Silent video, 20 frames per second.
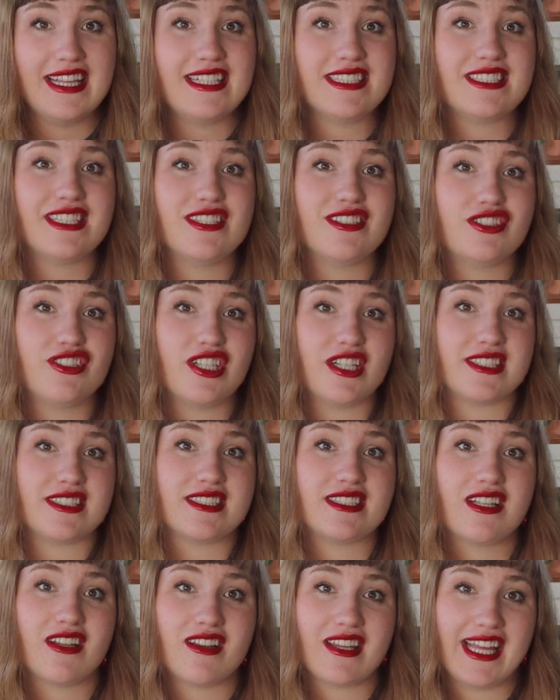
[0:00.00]
This is
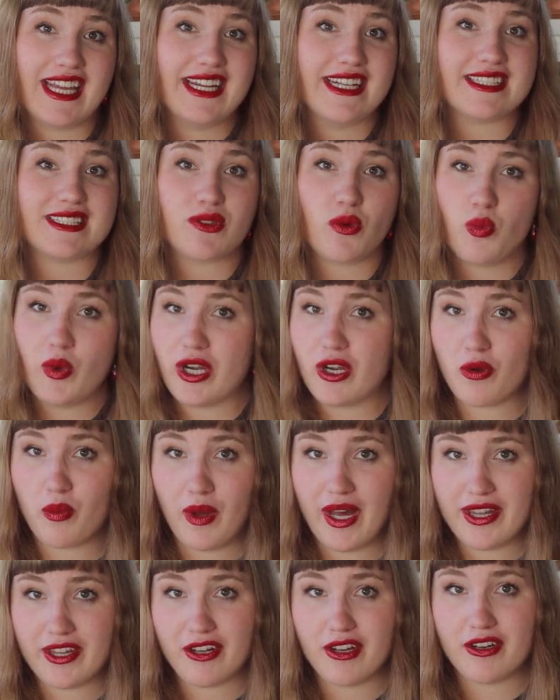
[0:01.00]
just the latest weird
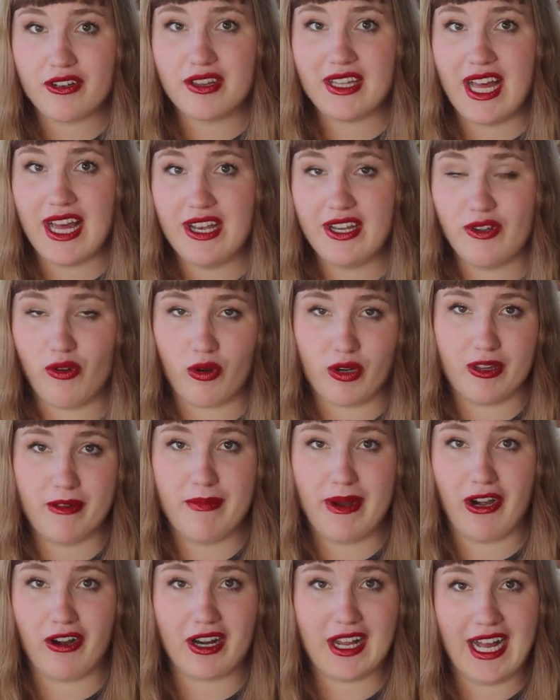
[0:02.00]
weather that North
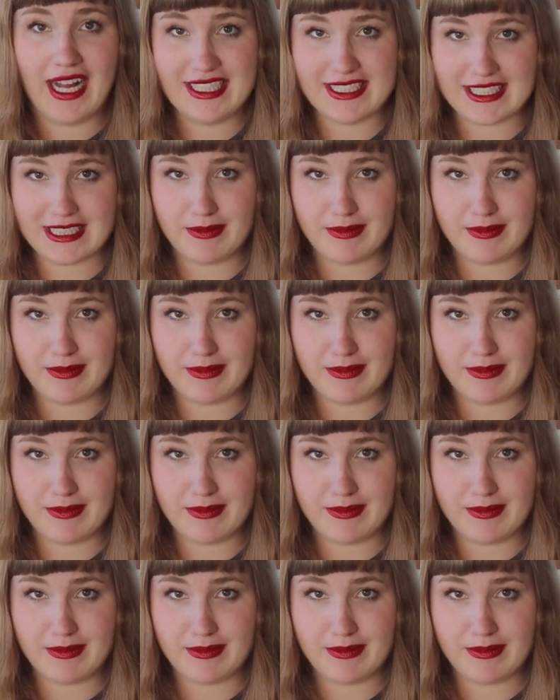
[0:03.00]
America has